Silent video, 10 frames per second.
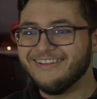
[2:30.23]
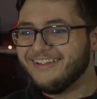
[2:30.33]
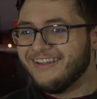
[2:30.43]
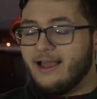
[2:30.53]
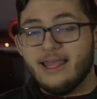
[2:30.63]

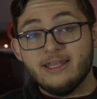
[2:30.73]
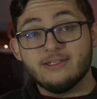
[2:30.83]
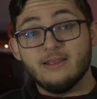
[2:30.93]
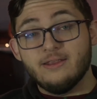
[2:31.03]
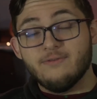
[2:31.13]
And
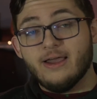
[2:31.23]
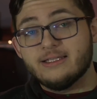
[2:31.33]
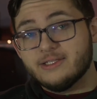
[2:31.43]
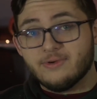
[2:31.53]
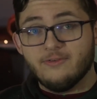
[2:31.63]
the device
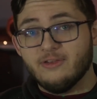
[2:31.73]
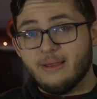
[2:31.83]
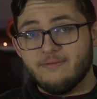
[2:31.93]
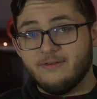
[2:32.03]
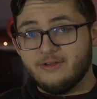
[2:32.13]
is roughly about
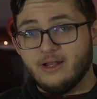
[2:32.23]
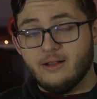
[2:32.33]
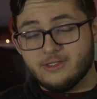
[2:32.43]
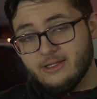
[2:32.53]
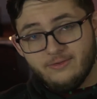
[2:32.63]
$50.
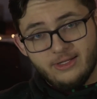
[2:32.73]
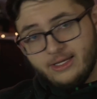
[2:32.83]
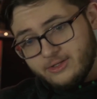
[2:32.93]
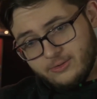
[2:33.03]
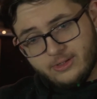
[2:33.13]
I'll leave a link
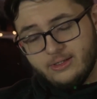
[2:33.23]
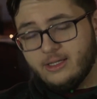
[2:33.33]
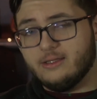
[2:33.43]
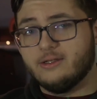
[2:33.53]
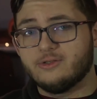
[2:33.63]
to it in
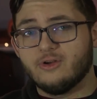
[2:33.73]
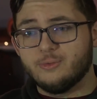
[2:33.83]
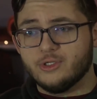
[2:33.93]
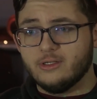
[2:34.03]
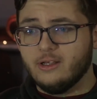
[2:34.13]
the
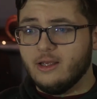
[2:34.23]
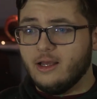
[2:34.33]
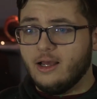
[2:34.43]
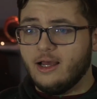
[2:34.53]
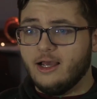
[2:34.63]
description.
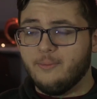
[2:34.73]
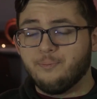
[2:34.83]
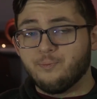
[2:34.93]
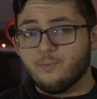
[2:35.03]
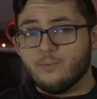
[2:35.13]

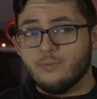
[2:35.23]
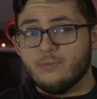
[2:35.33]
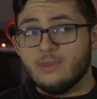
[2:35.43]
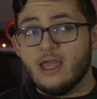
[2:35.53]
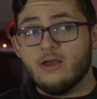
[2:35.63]

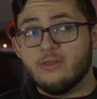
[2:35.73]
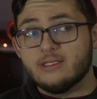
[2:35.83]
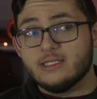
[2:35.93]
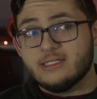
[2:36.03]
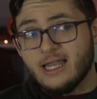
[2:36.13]
Now, this
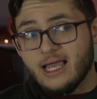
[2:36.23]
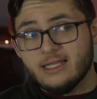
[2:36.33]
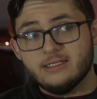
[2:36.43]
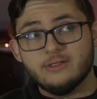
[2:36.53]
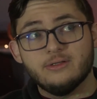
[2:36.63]
is
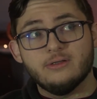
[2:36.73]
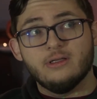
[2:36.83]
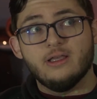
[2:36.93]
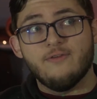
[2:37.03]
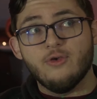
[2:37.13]
not...
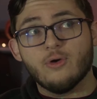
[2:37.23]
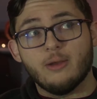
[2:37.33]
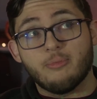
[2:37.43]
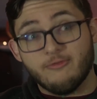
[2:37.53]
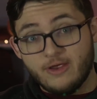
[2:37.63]
If you are a
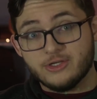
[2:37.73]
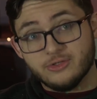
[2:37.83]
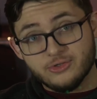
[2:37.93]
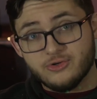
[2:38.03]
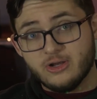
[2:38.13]
professional
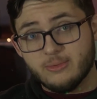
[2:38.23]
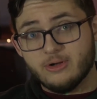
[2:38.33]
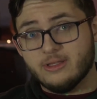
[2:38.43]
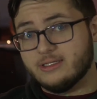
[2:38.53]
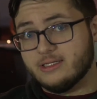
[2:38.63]
streamer,
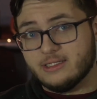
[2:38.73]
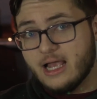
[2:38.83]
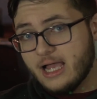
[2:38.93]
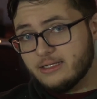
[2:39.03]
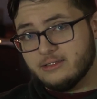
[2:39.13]
this is
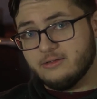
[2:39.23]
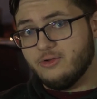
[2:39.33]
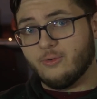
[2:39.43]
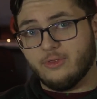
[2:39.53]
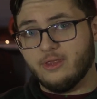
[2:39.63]
not
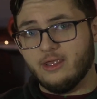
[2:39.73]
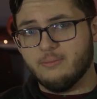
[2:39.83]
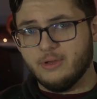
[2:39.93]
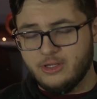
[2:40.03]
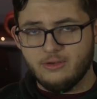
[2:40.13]
your thing,
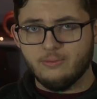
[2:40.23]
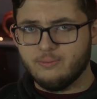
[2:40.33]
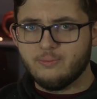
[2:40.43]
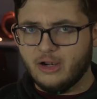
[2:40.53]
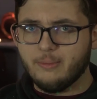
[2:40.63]
but you
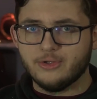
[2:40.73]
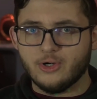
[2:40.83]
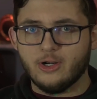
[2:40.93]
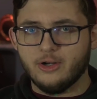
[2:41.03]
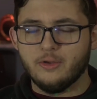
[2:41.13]
pretty much
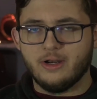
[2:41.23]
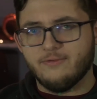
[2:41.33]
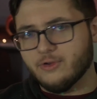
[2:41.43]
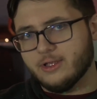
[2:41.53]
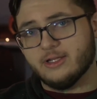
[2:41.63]
already know that if you're
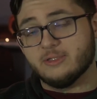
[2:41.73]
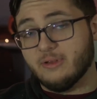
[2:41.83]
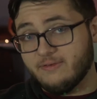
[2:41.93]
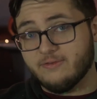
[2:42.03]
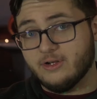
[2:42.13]
looking to spend
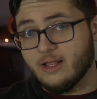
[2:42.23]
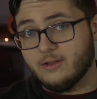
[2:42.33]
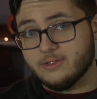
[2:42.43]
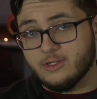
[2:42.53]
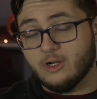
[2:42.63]

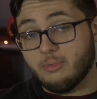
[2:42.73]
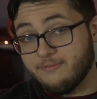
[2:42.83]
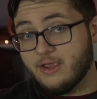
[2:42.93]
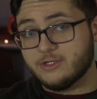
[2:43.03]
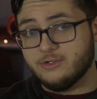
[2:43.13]
$50 on a
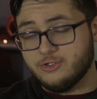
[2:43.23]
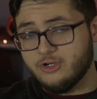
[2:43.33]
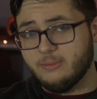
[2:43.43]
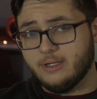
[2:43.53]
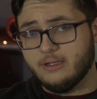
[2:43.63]
professional
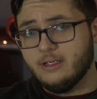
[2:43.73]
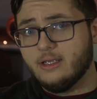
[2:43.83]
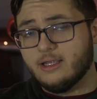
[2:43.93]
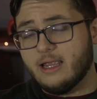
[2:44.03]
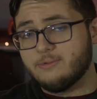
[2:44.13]
streaming
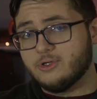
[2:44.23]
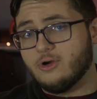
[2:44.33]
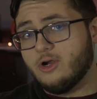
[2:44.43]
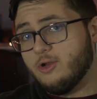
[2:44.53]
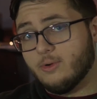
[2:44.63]
capture card,
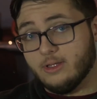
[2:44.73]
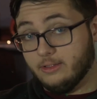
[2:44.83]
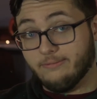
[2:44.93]
you are in the